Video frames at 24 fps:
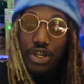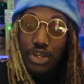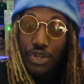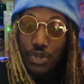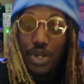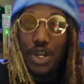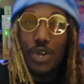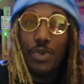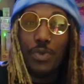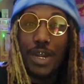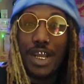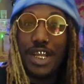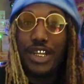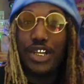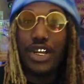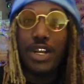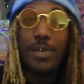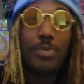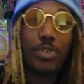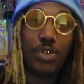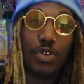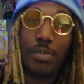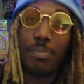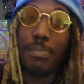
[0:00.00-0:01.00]
a shrink ray and
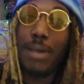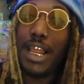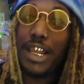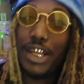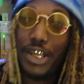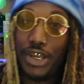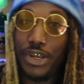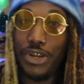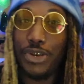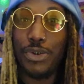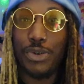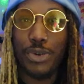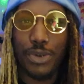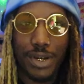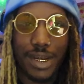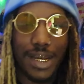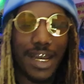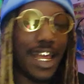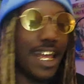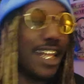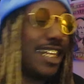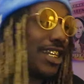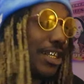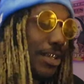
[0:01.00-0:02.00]
turn into a molecule.
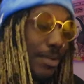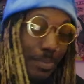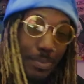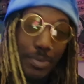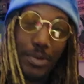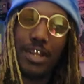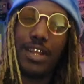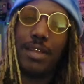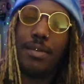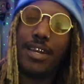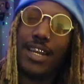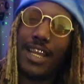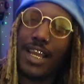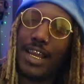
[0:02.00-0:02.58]
Not pull up